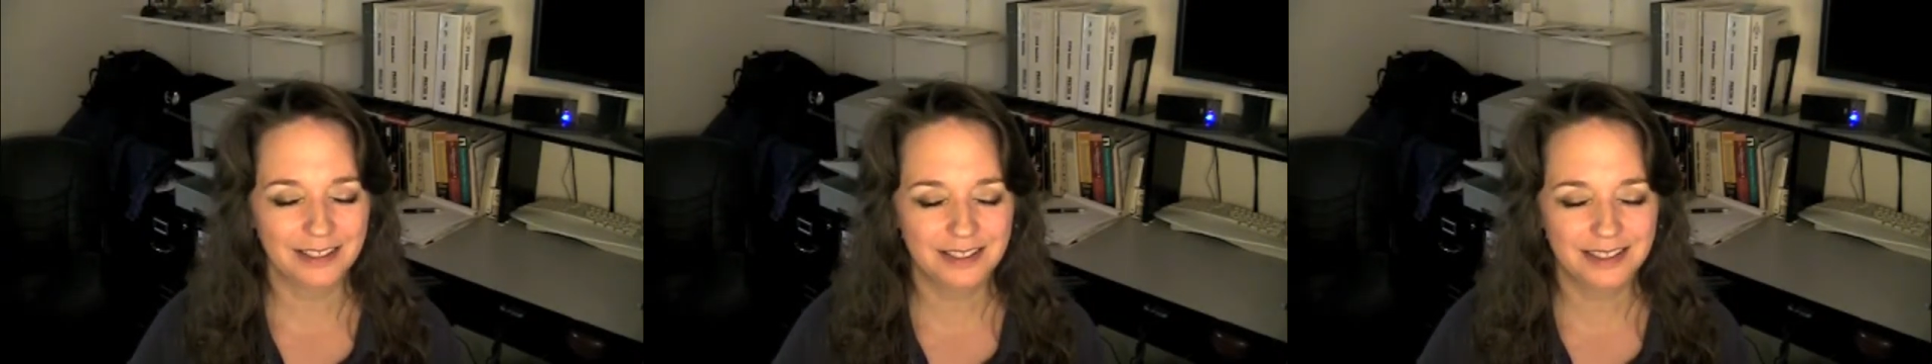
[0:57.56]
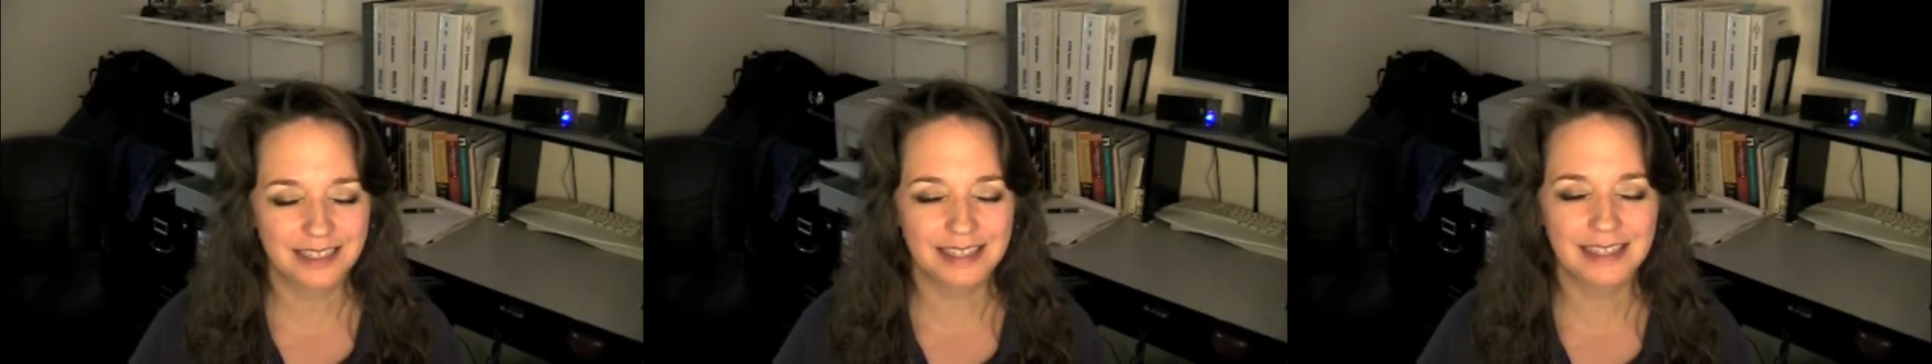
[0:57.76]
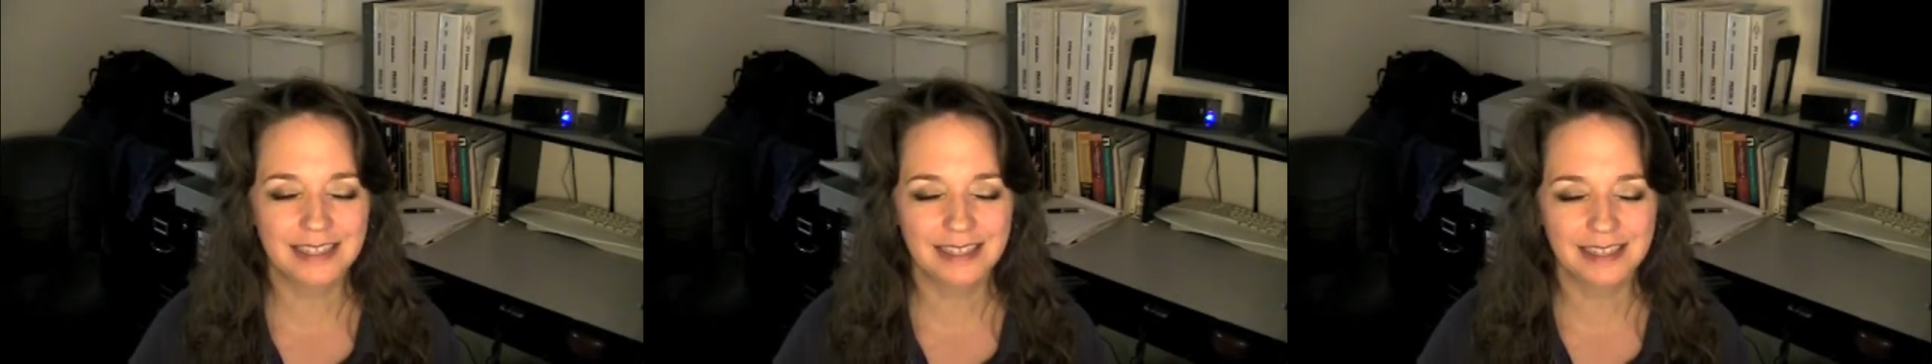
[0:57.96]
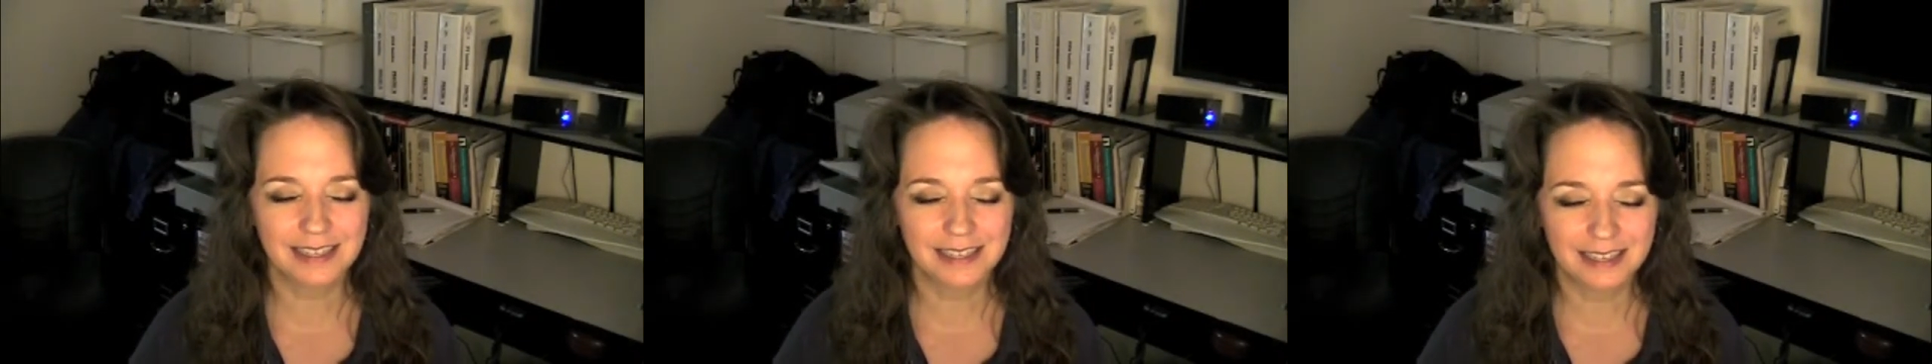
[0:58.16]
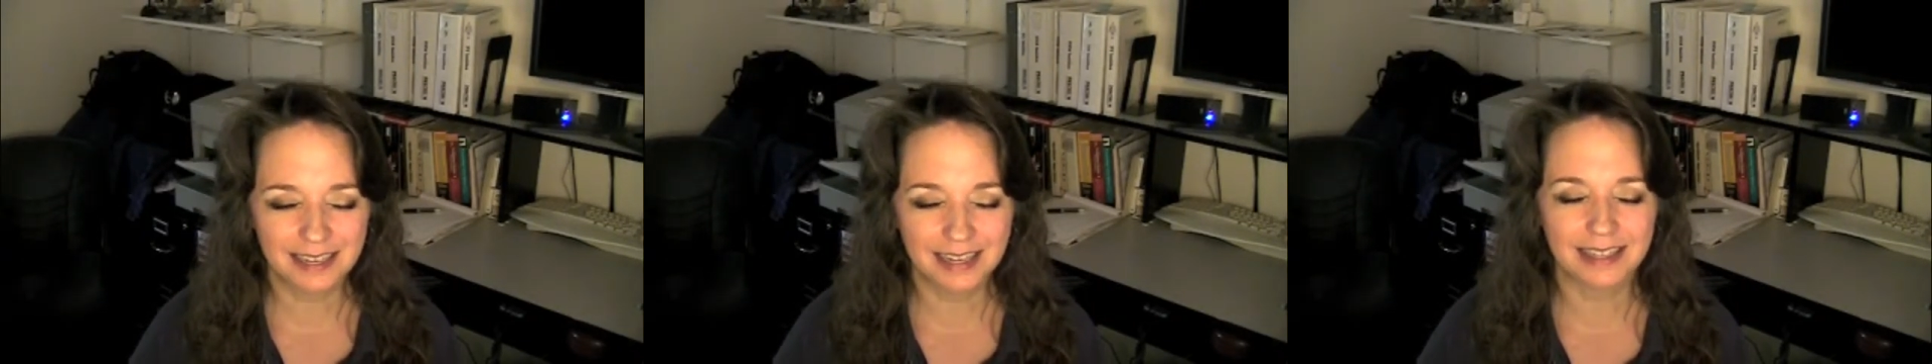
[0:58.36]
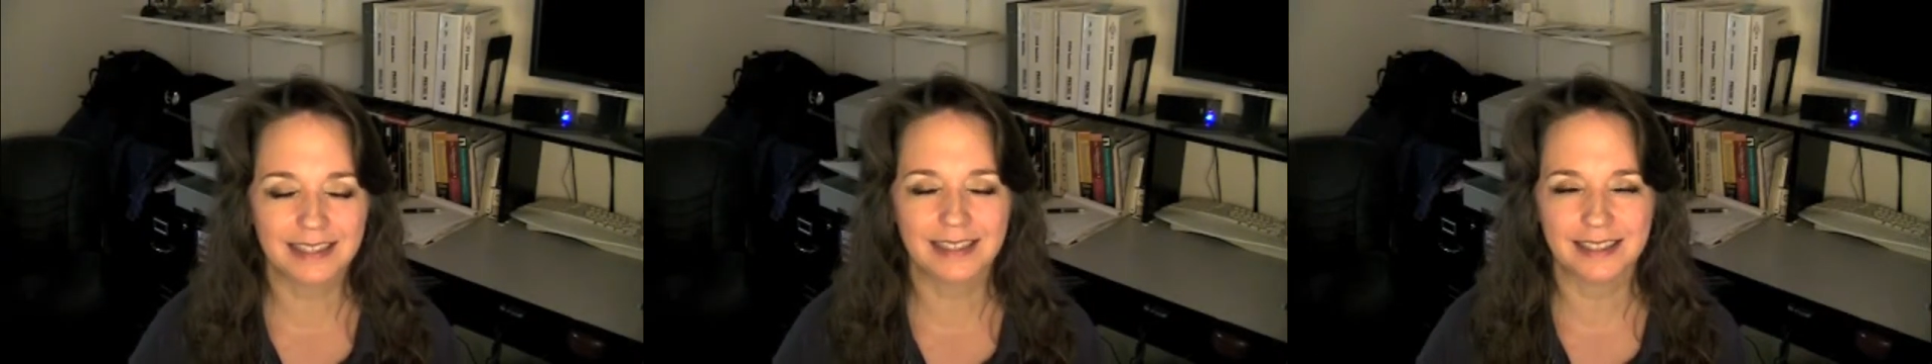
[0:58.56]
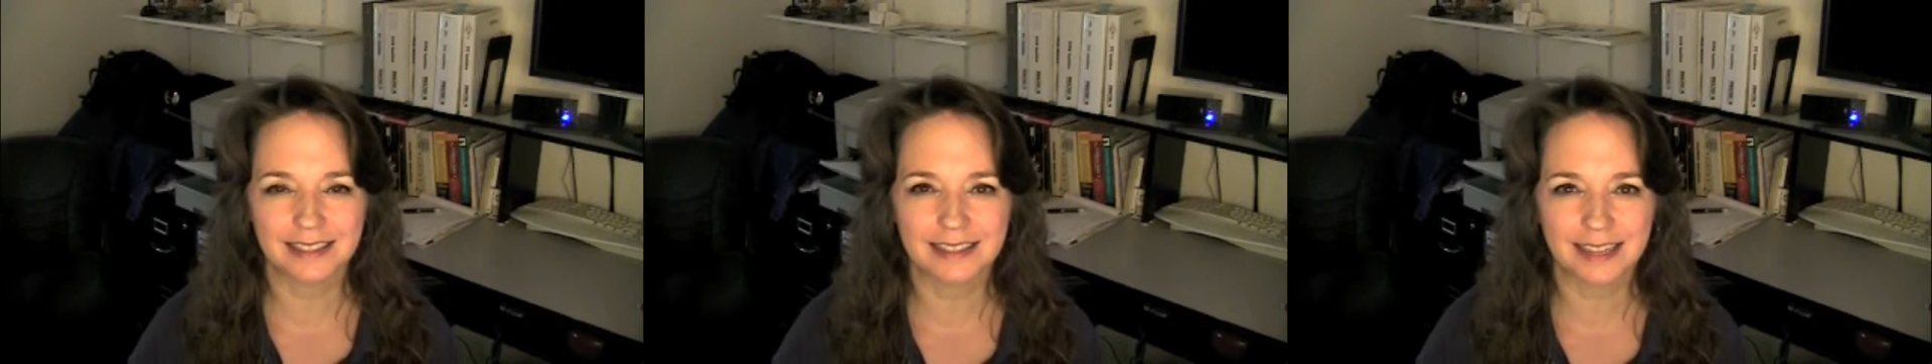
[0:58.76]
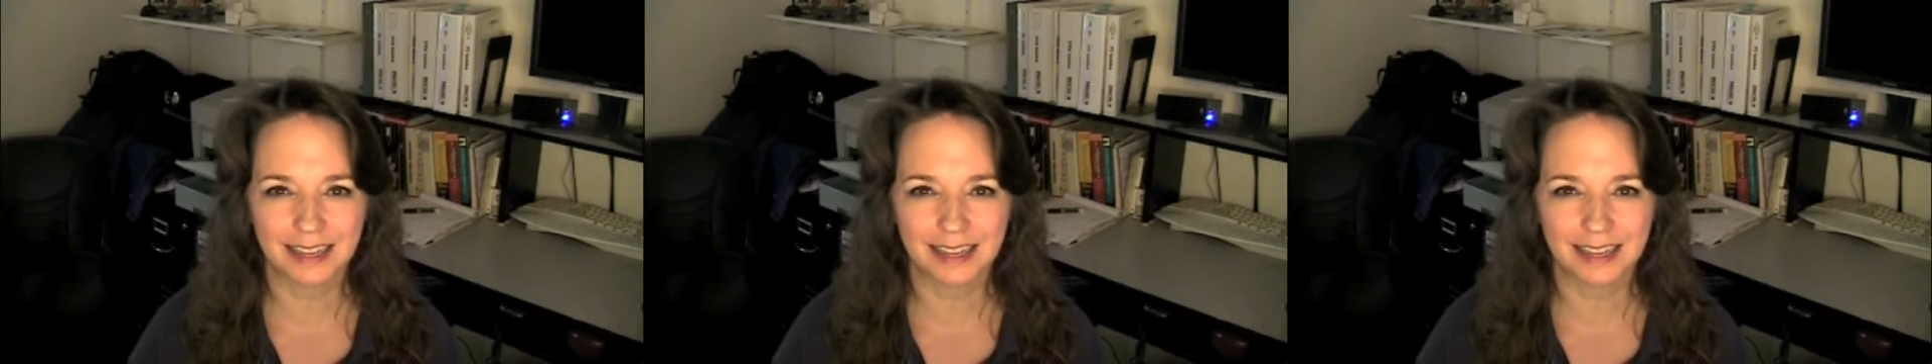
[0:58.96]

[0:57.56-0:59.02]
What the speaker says: didn't get this